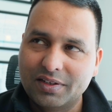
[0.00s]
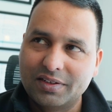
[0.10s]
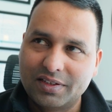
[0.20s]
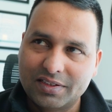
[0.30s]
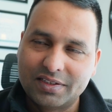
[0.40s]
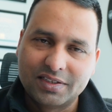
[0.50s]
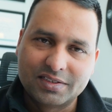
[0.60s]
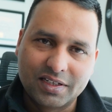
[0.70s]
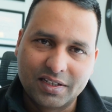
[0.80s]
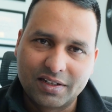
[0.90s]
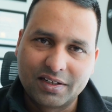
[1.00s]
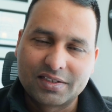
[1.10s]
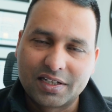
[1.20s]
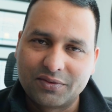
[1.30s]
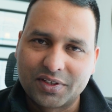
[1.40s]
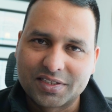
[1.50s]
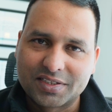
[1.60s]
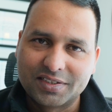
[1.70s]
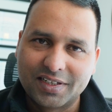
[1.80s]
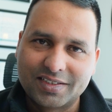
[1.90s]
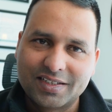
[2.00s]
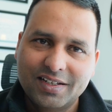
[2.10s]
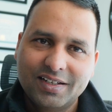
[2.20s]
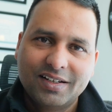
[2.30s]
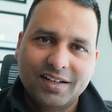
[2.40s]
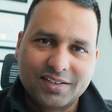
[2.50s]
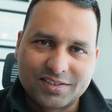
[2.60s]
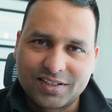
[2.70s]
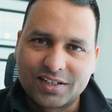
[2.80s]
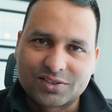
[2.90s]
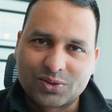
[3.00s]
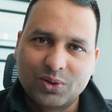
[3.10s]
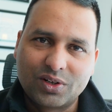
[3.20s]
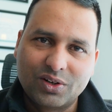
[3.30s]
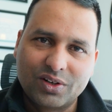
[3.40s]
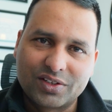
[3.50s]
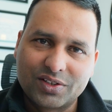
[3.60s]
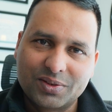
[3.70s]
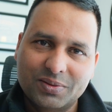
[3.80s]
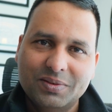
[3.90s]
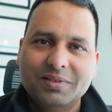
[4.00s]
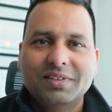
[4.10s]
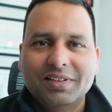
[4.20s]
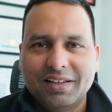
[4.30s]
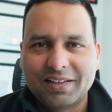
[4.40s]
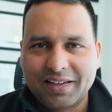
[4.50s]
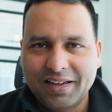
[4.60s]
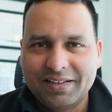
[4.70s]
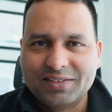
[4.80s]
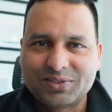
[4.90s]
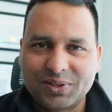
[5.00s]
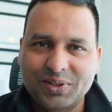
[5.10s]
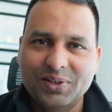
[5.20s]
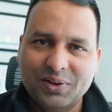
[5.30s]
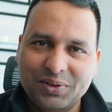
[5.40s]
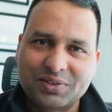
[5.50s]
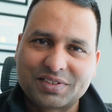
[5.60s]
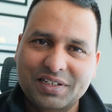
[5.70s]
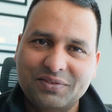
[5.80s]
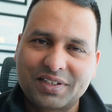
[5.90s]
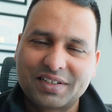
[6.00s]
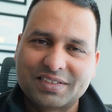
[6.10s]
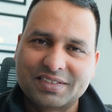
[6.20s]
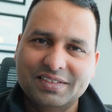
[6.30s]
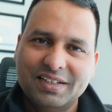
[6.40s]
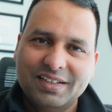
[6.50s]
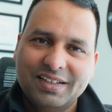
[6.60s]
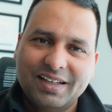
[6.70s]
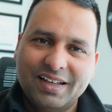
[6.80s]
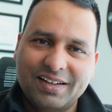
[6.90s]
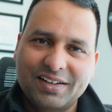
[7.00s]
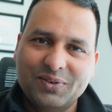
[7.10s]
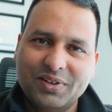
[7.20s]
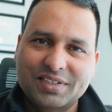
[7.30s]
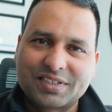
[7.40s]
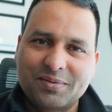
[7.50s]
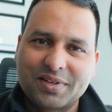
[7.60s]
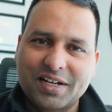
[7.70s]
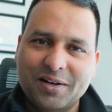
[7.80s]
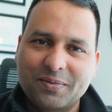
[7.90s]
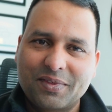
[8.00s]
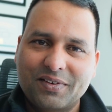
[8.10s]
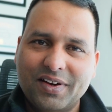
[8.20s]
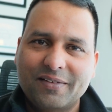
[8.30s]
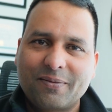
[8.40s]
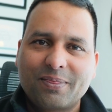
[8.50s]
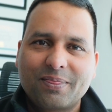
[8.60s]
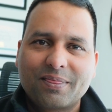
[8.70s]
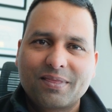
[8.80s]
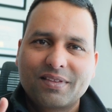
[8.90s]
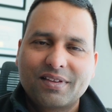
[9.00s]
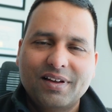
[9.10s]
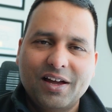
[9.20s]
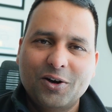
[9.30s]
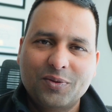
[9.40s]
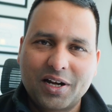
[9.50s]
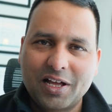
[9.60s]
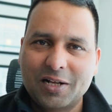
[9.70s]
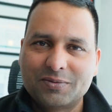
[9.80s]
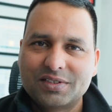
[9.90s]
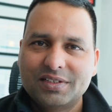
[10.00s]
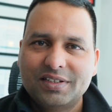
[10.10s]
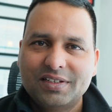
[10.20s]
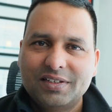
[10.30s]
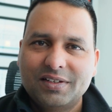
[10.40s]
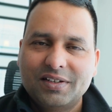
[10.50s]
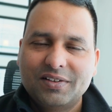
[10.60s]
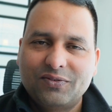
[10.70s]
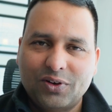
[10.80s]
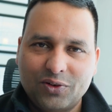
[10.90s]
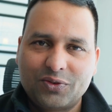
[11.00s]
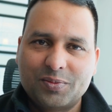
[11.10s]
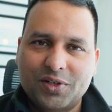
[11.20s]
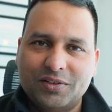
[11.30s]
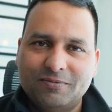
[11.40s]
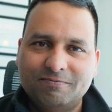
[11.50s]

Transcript: these recertification dates and starts cold calling you again, so you know your certification renewal is coming up, right? I hope that helps. Follow for more.